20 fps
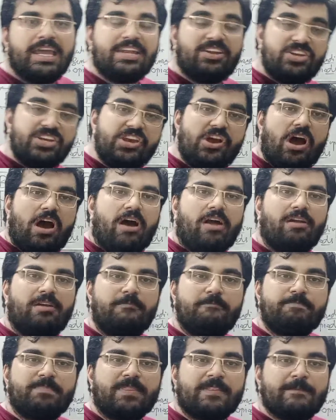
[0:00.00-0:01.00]
in
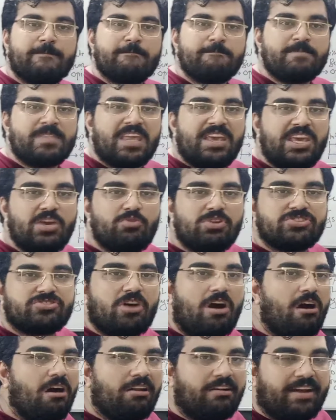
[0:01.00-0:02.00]
ER, he was
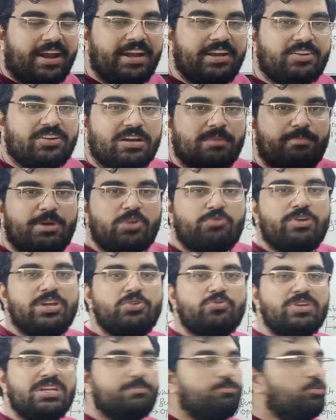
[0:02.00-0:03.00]
all right, but when you